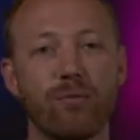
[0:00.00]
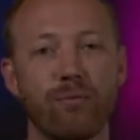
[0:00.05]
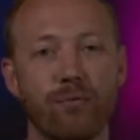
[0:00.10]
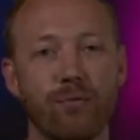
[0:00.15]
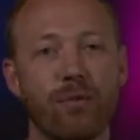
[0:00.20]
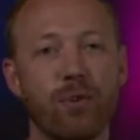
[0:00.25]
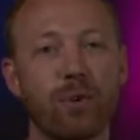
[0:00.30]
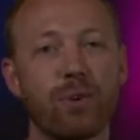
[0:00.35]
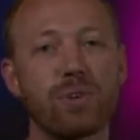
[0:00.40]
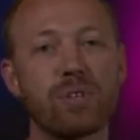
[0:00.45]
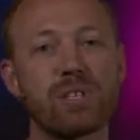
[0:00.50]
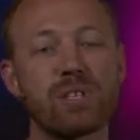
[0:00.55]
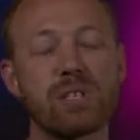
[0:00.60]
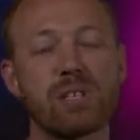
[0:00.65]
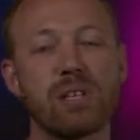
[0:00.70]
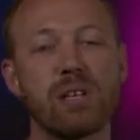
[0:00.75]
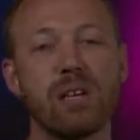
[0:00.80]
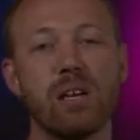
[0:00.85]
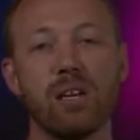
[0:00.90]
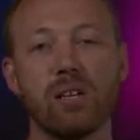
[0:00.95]
first.
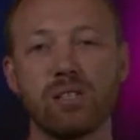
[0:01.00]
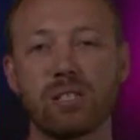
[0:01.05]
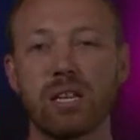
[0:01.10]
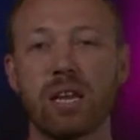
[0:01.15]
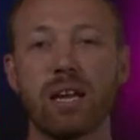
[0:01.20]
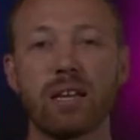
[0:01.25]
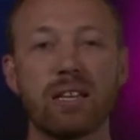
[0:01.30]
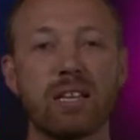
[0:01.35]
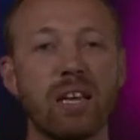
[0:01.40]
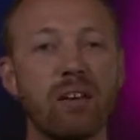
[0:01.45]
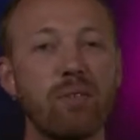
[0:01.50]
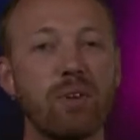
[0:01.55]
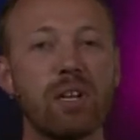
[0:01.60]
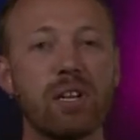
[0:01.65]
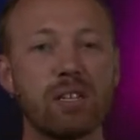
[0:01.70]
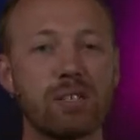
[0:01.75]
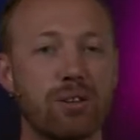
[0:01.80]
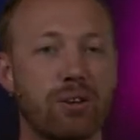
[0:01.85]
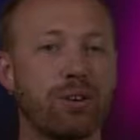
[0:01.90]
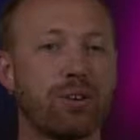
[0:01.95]
So he had given
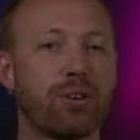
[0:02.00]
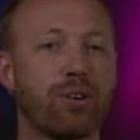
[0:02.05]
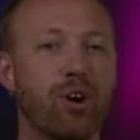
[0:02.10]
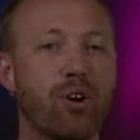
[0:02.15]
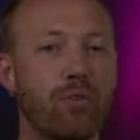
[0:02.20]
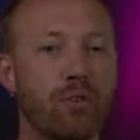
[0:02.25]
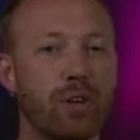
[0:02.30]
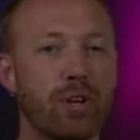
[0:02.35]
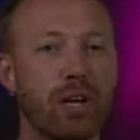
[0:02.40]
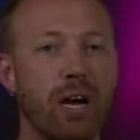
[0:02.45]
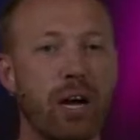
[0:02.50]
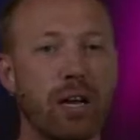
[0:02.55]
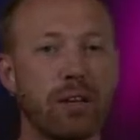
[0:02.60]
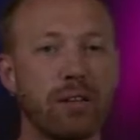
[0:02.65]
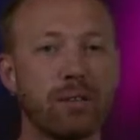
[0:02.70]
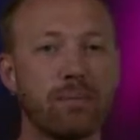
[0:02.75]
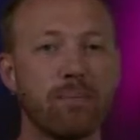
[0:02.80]
his hurt over to God.